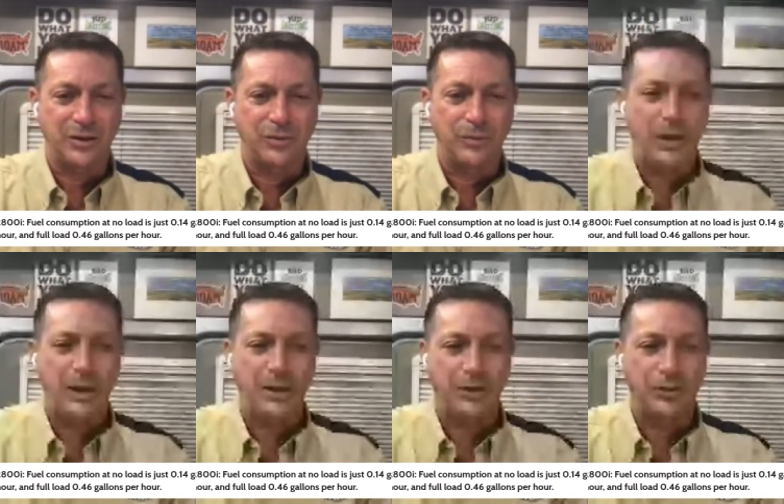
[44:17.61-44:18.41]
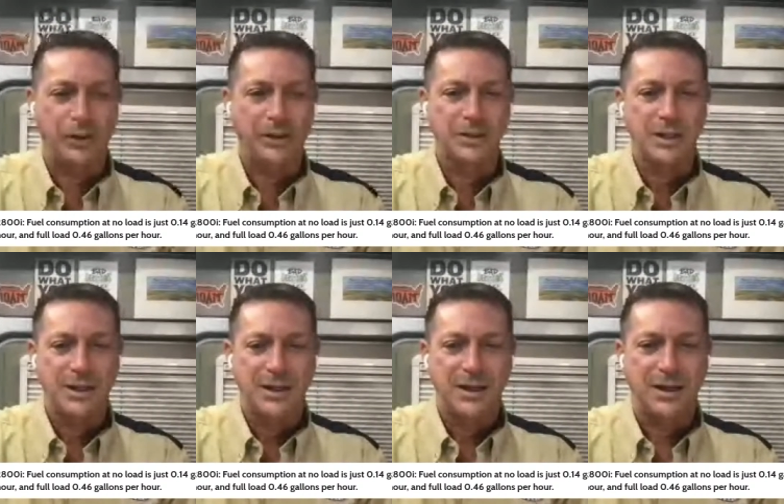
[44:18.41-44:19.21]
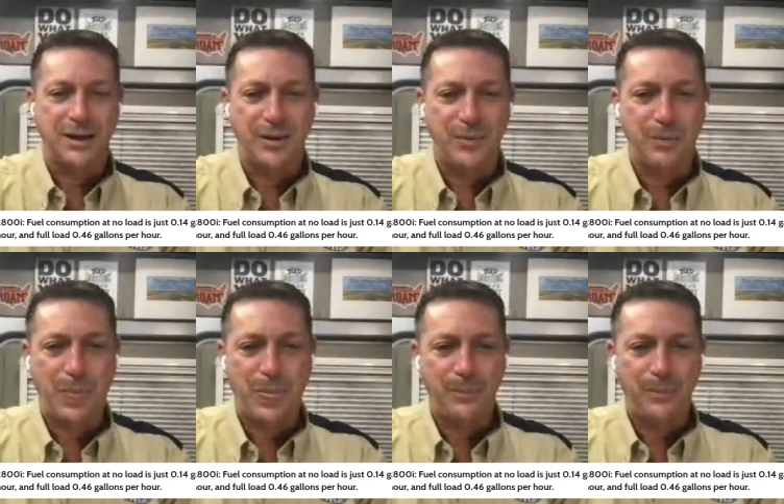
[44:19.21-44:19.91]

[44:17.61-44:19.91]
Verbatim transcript: that are many of these rigs, um,